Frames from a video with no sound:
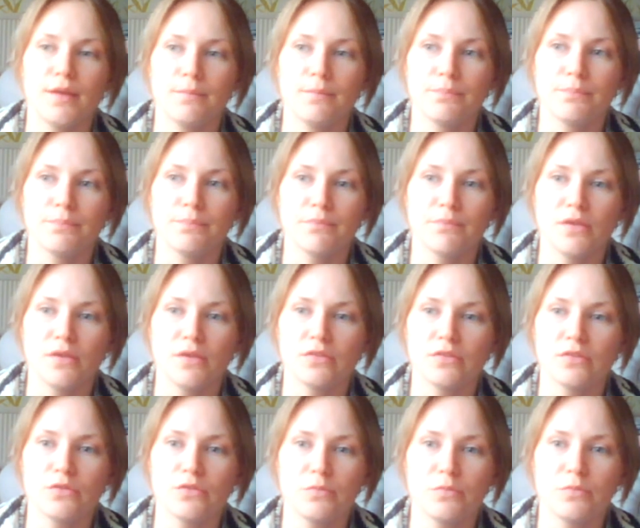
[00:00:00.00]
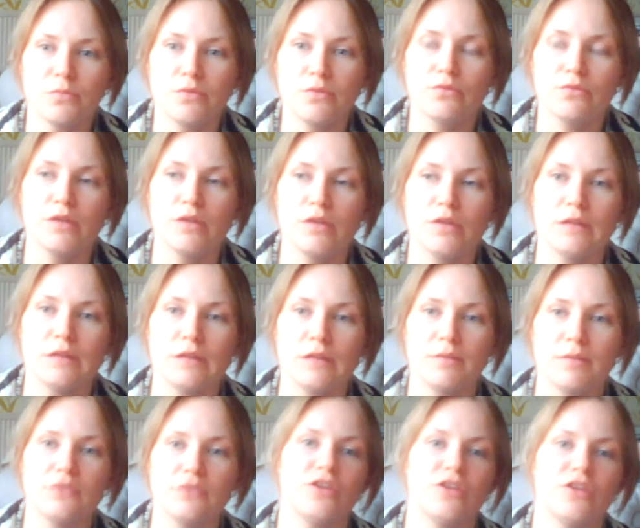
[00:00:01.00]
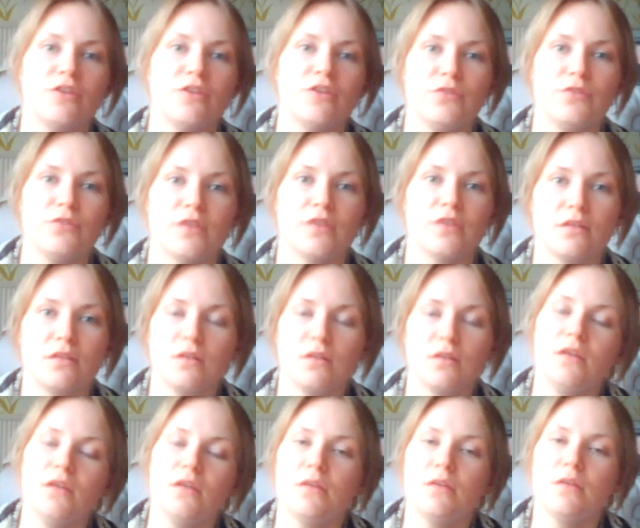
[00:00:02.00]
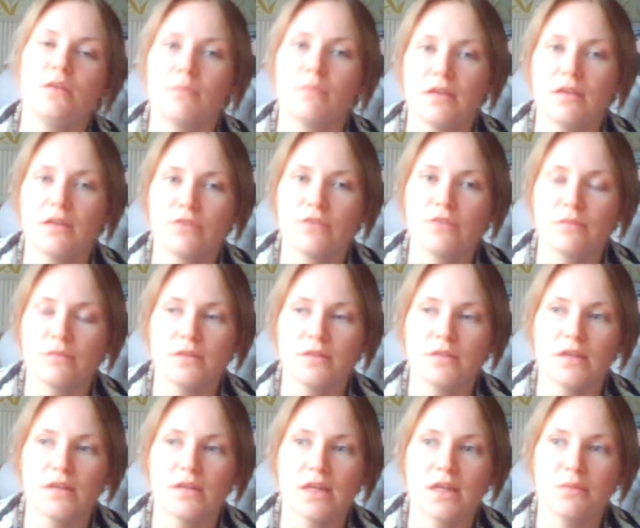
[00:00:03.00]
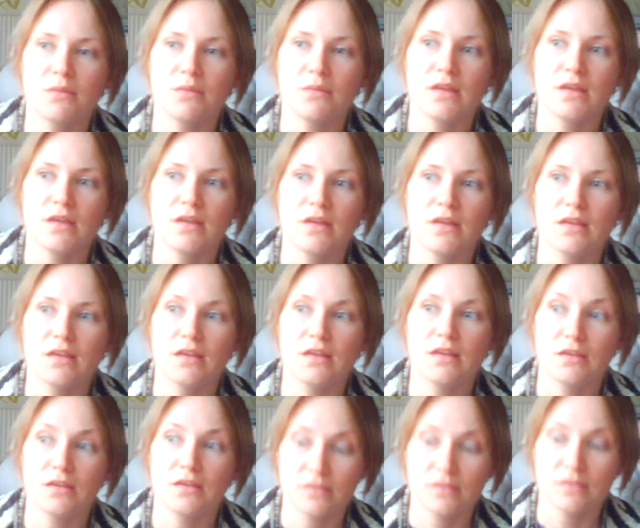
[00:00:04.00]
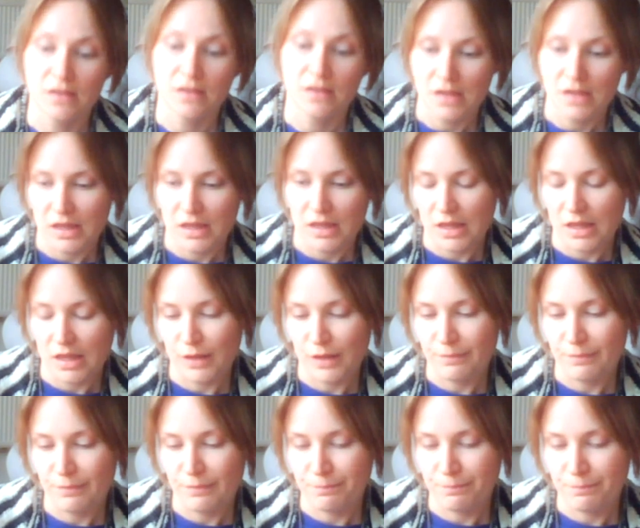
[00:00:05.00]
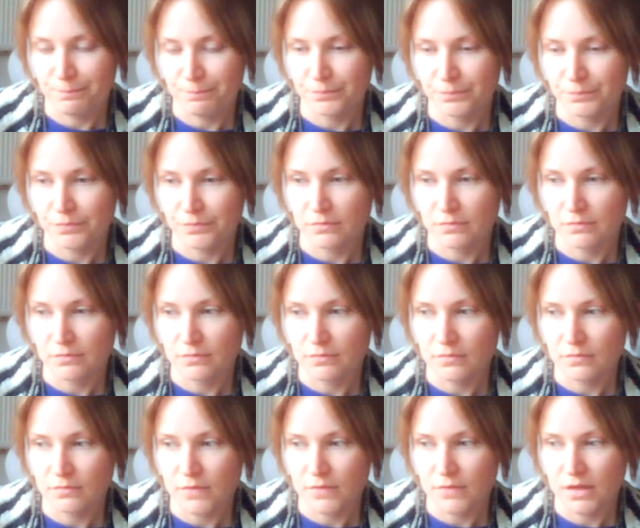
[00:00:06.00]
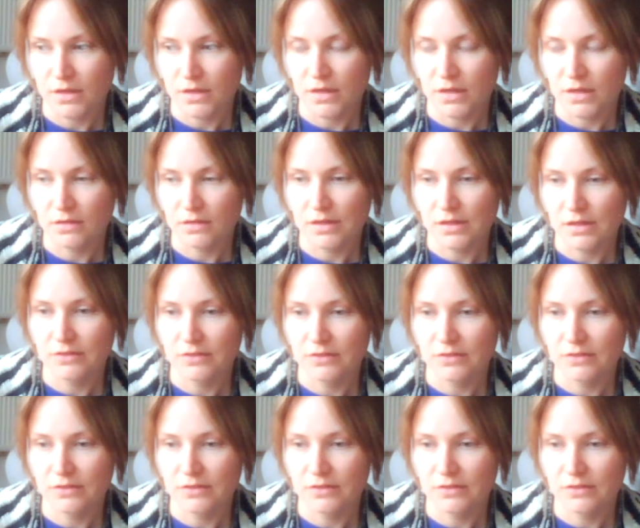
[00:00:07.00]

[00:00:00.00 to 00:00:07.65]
because there's been really big shifts in my family dynamic, and I guess um, it lets you